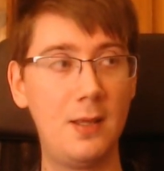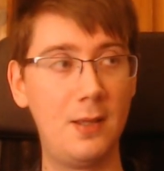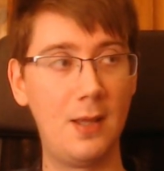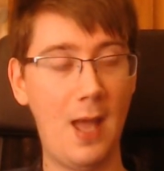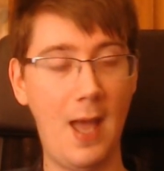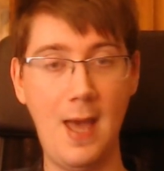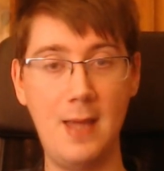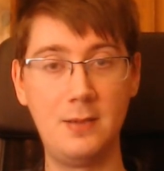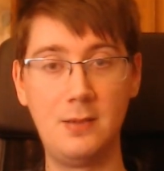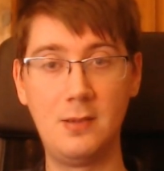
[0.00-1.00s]

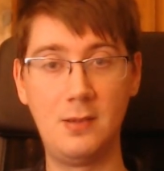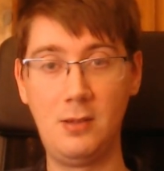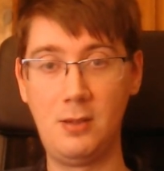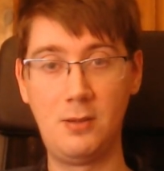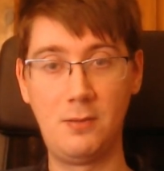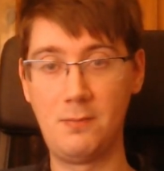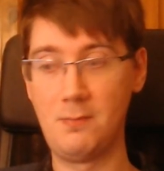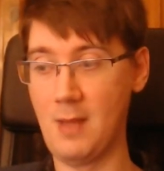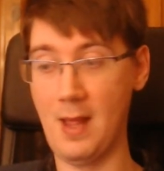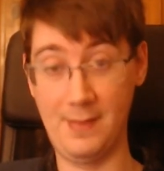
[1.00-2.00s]
and
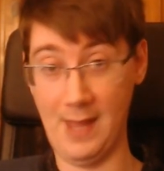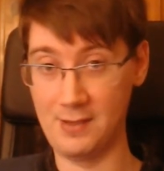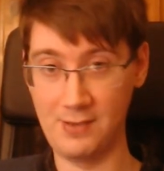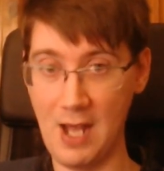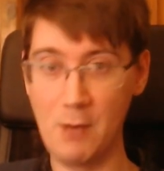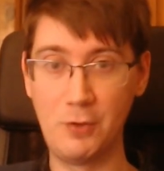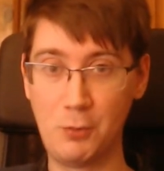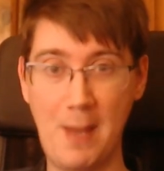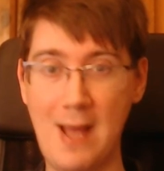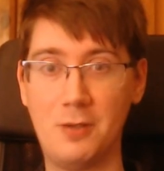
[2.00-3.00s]
that's how it's
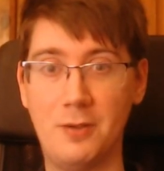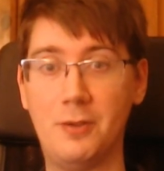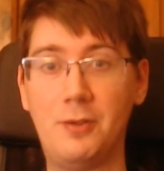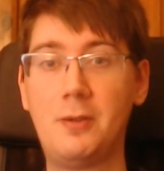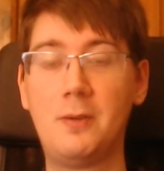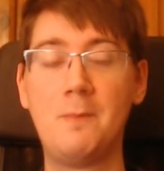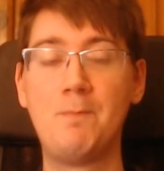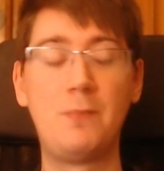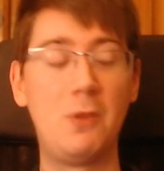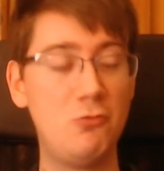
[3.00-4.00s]
balanced,
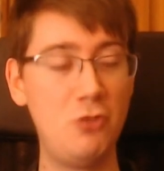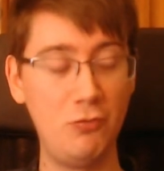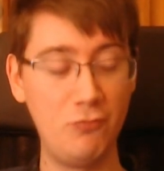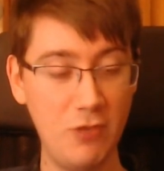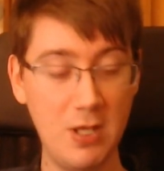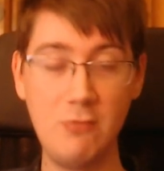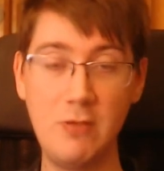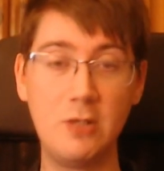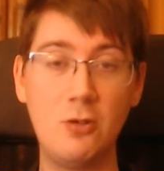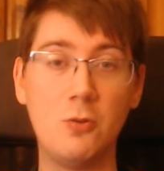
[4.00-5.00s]
which is really, really
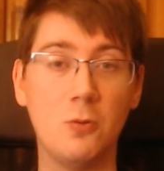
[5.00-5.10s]
cool.